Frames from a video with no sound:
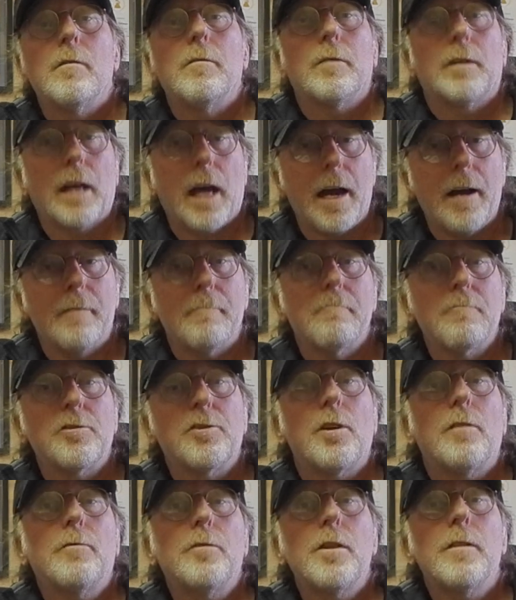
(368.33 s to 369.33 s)
Okay,
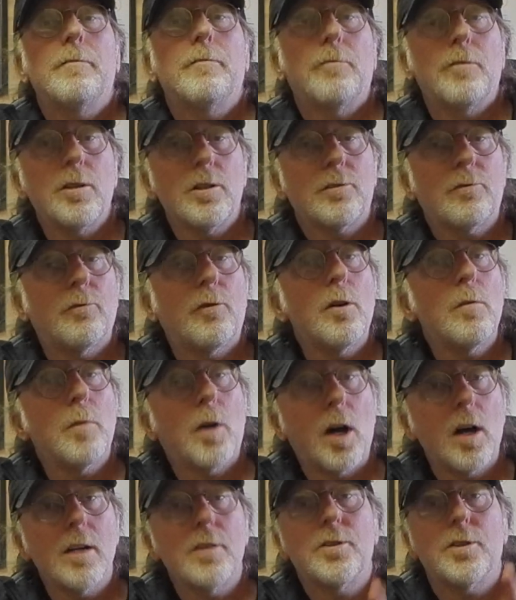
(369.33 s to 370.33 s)
so for the first 4
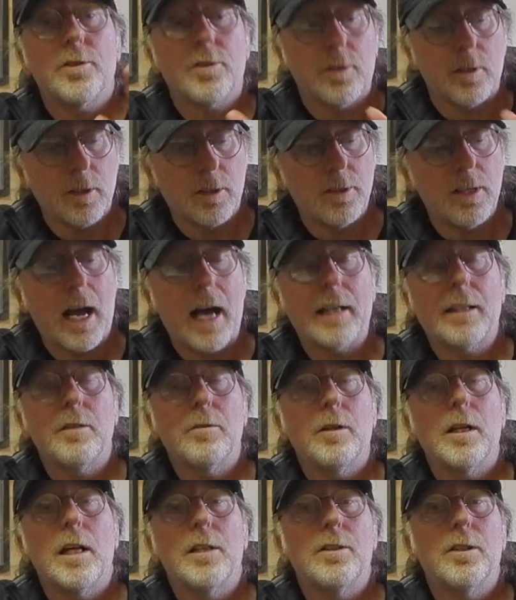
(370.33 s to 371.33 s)
bars, it's exactly
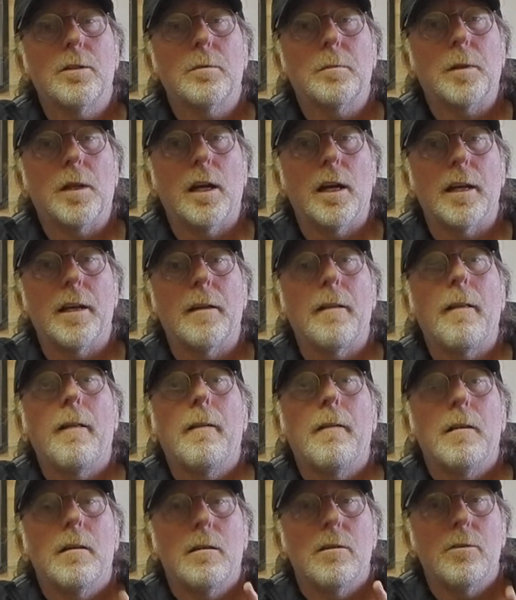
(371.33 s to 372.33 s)
what I just played.
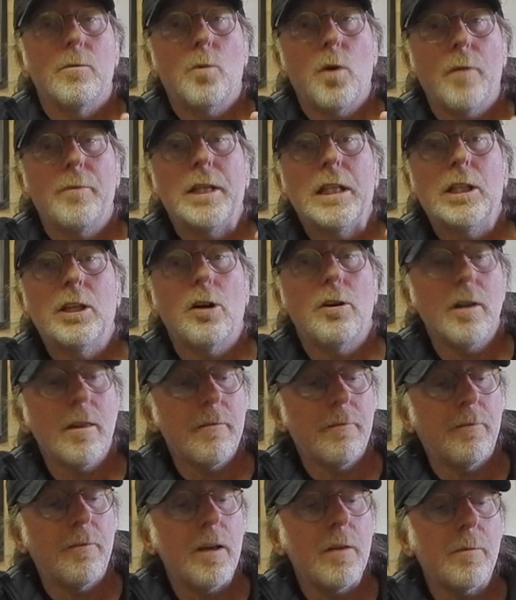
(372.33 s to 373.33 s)
When we go to the
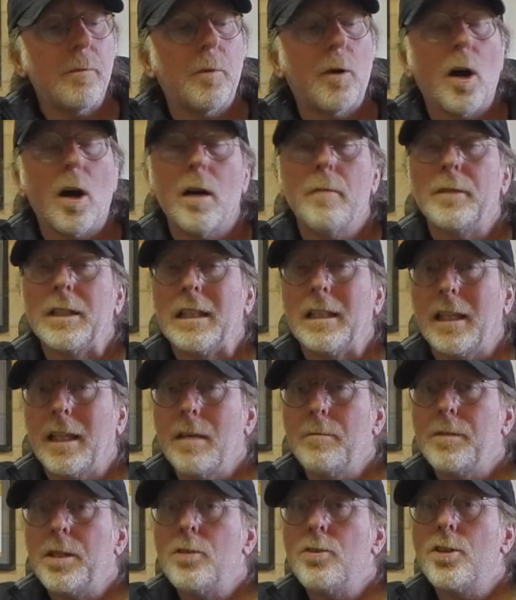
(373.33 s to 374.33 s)
5th bar, I'm going to
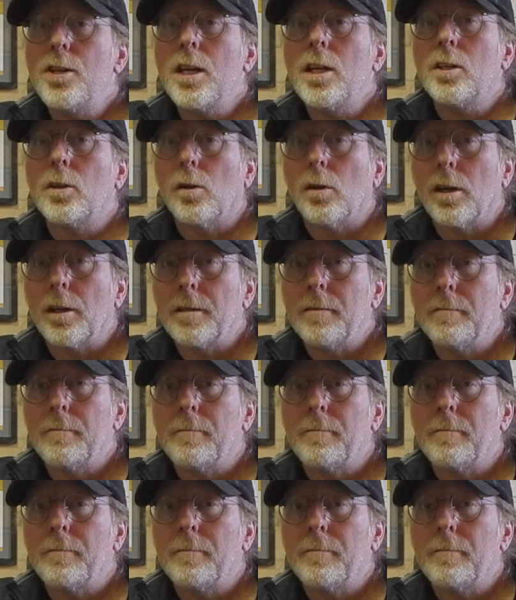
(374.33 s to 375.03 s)
keep the G chord,